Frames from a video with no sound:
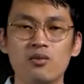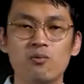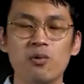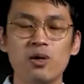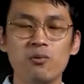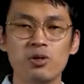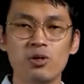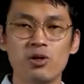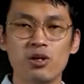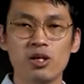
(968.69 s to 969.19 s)

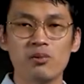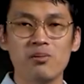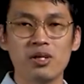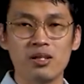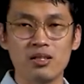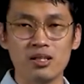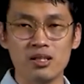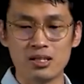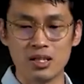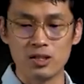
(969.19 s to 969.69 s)
what we're talking
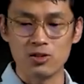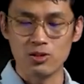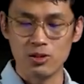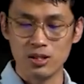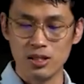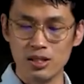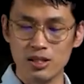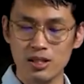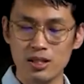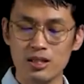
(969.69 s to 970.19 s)
about is
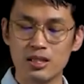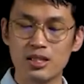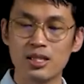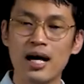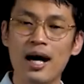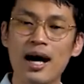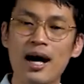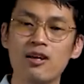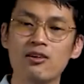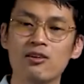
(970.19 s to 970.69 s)
actually
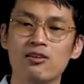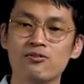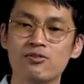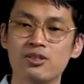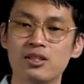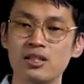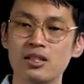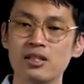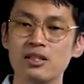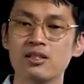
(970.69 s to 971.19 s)
the heart
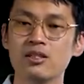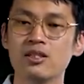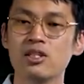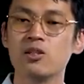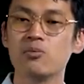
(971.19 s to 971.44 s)
of the